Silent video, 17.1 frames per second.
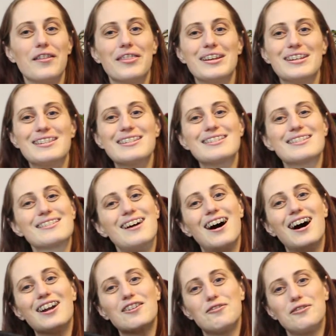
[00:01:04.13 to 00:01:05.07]
this is
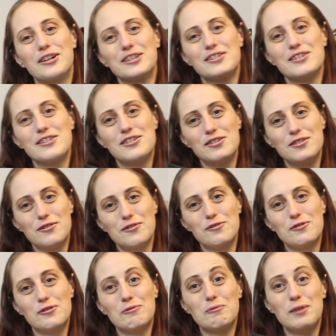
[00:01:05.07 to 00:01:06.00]
not going to
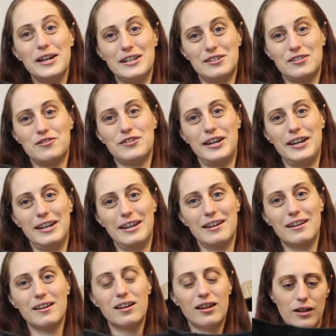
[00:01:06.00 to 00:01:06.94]
do waist
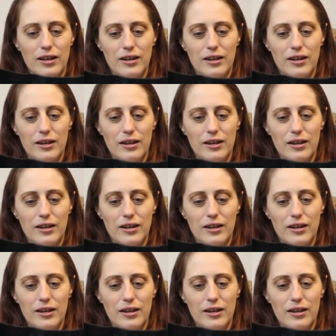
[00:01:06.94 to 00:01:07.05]
training,